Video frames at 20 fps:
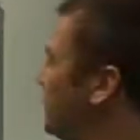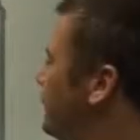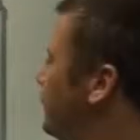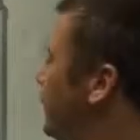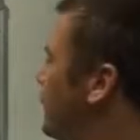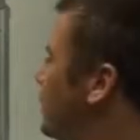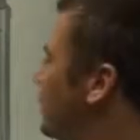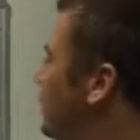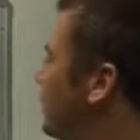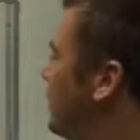
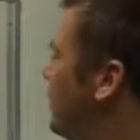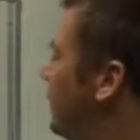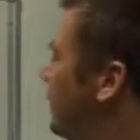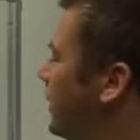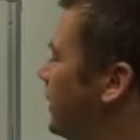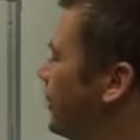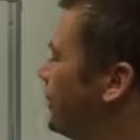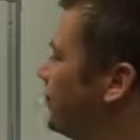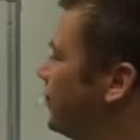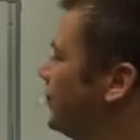Further
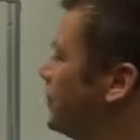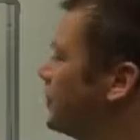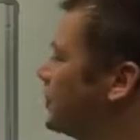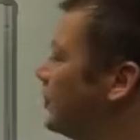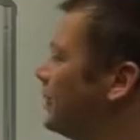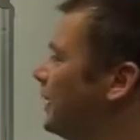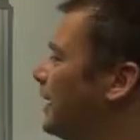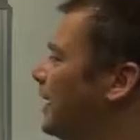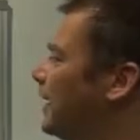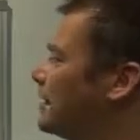away,
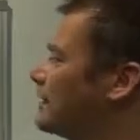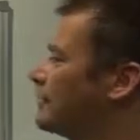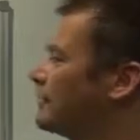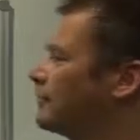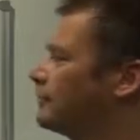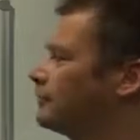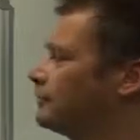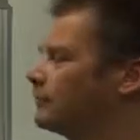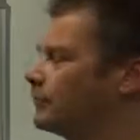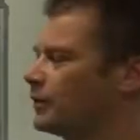there's
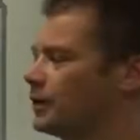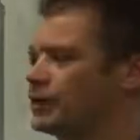less.